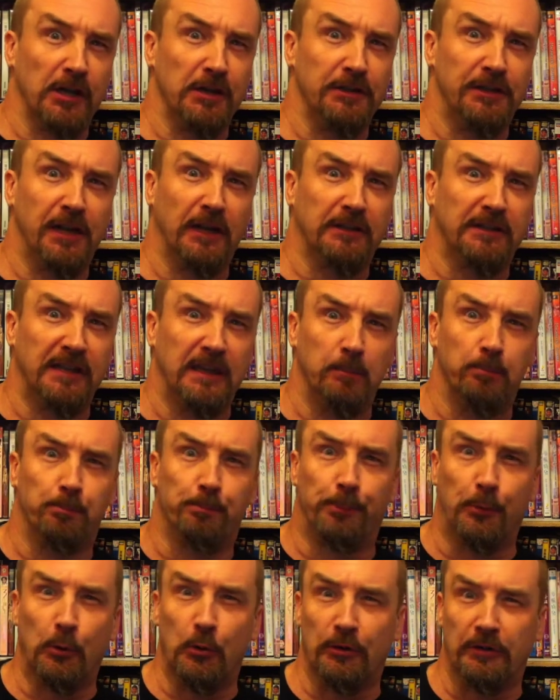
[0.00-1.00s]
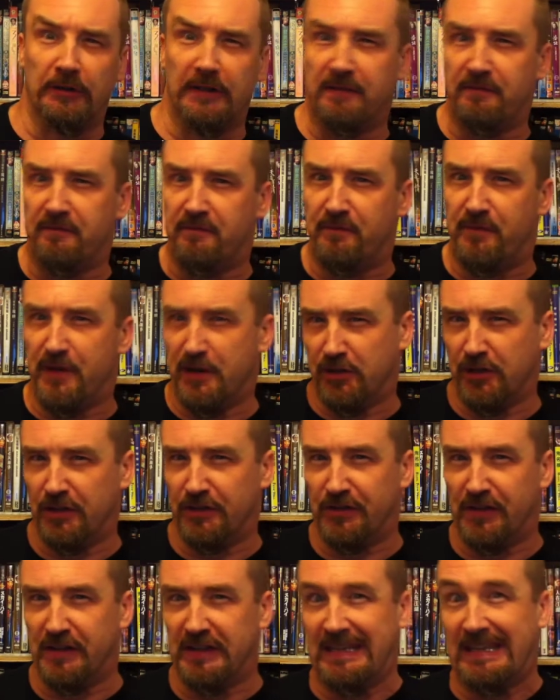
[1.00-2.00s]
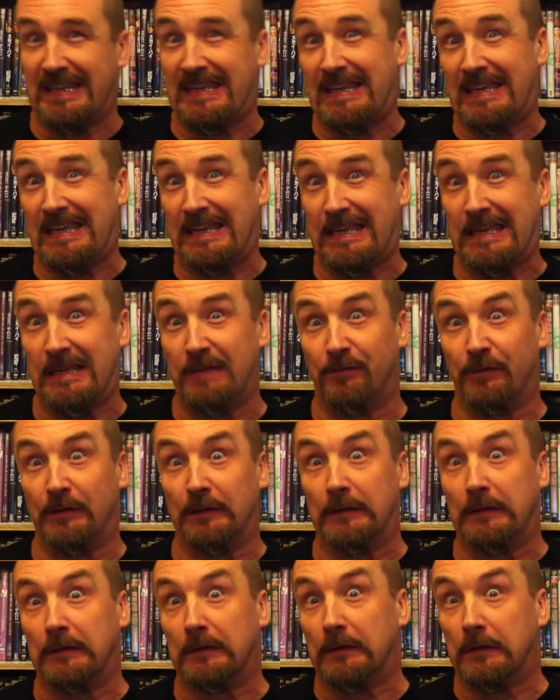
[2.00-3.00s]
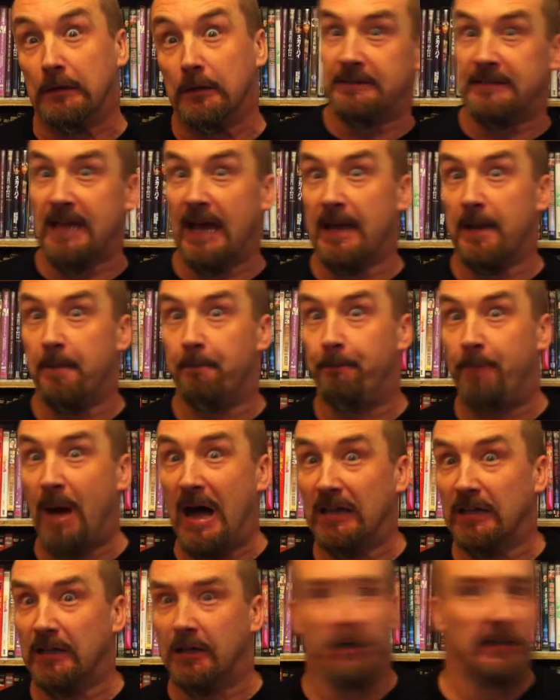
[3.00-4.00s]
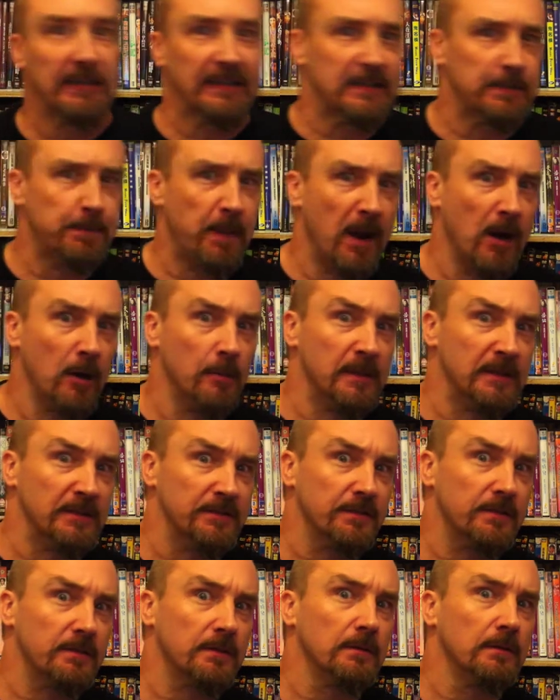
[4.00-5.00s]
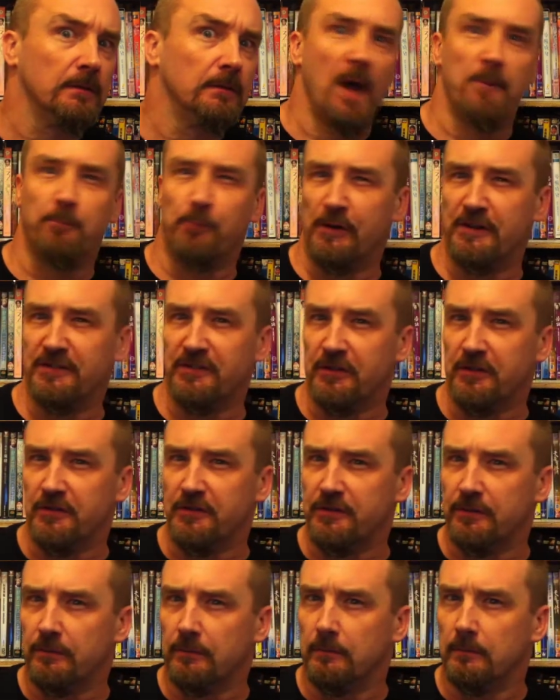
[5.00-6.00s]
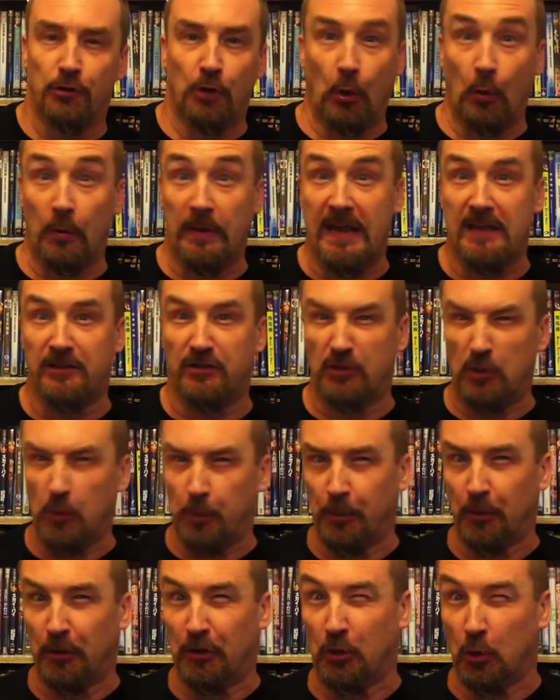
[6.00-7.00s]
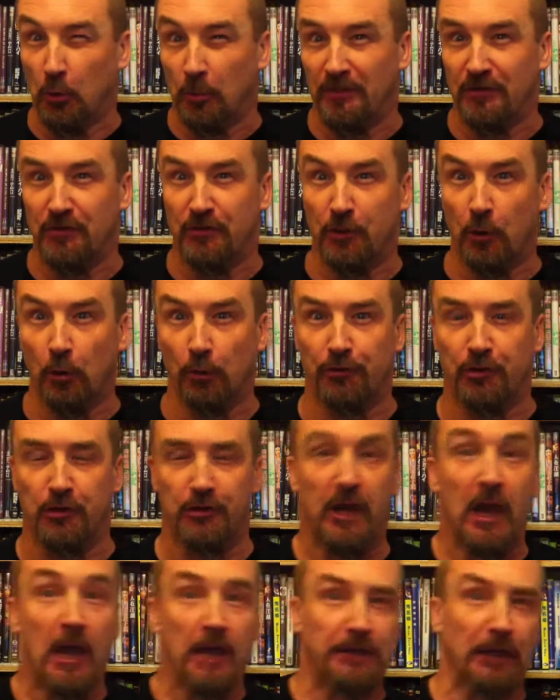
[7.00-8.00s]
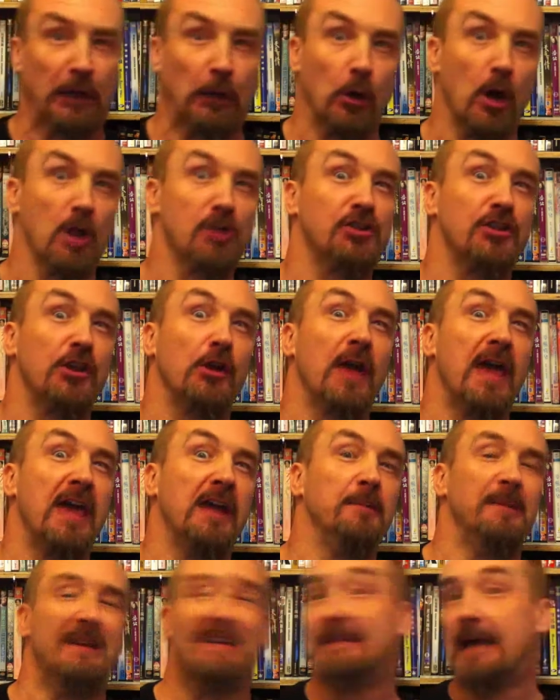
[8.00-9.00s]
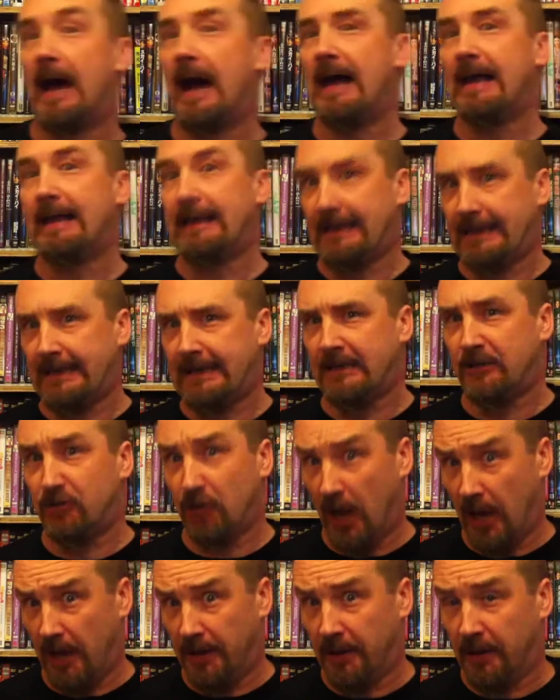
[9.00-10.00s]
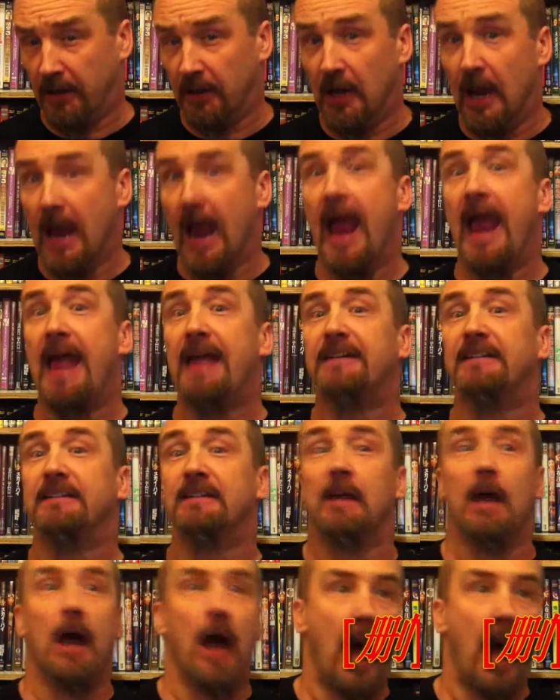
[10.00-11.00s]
conducting brutal and vicious and evil, diabolical experiments on prisoners to create superhuman soldiers to crush their enemies, i.e. China, and